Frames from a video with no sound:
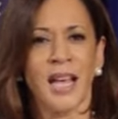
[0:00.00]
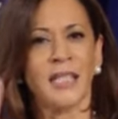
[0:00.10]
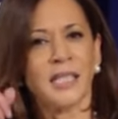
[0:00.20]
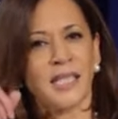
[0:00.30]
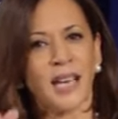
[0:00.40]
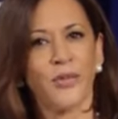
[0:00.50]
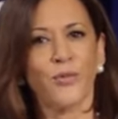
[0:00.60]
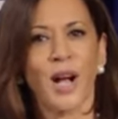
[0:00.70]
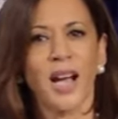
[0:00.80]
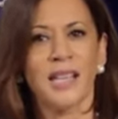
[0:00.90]
Instead
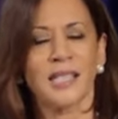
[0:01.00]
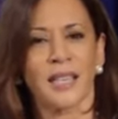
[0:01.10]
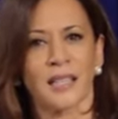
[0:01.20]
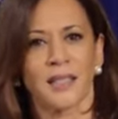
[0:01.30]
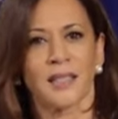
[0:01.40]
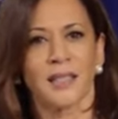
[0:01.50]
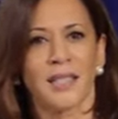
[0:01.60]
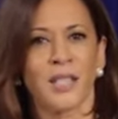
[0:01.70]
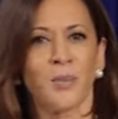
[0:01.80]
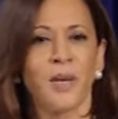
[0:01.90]
of rising
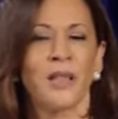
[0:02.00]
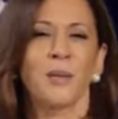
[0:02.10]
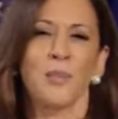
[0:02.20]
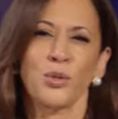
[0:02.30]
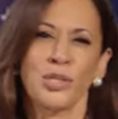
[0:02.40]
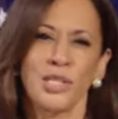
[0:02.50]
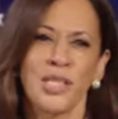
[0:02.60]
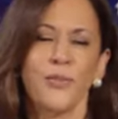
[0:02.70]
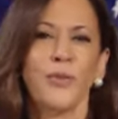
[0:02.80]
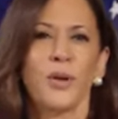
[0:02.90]
to meet the most
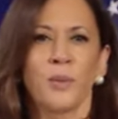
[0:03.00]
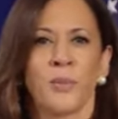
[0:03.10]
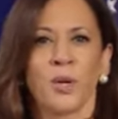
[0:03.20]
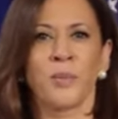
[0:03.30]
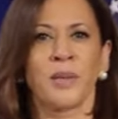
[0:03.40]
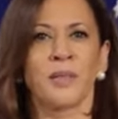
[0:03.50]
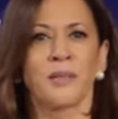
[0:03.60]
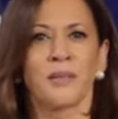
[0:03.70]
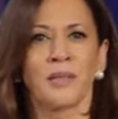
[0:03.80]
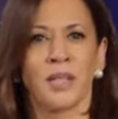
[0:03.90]
difficult moment
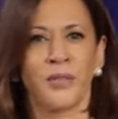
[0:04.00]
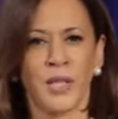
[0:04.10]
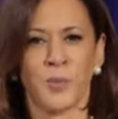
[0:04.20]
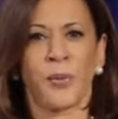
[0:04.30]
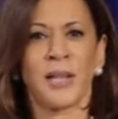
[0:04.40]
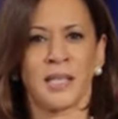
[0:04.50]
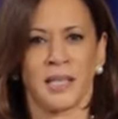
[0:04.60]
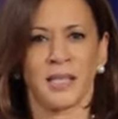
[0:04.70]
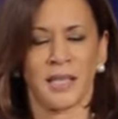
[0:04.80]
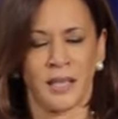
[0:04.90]
of his
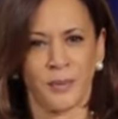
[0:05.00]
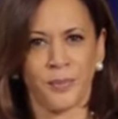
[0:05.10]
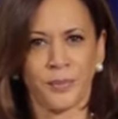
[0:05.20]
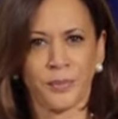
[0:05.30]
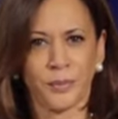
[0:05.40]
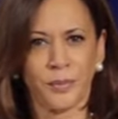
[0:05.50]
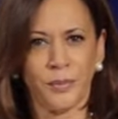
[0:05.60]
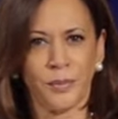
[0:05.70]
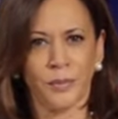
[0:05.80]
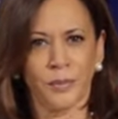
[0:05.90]
presidency,
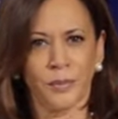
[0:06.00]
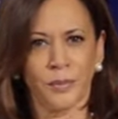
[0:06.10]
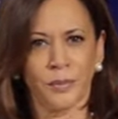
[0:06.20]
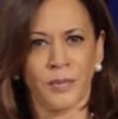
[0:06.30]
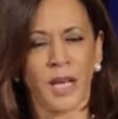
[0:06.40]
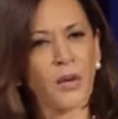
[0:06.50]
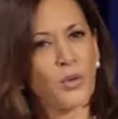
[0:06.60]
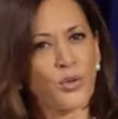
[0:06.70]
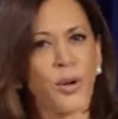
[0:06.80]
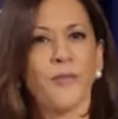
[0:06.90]

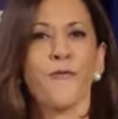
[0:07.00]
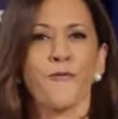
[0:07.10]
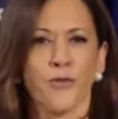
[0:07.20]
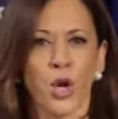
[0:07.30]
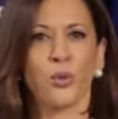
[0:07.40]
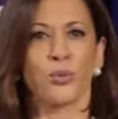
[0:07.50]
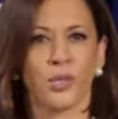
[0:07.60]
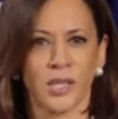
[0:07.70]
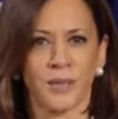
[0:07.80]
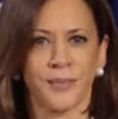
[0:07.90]
Donald Trump
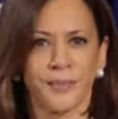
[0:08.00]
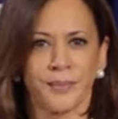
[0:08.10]
froze.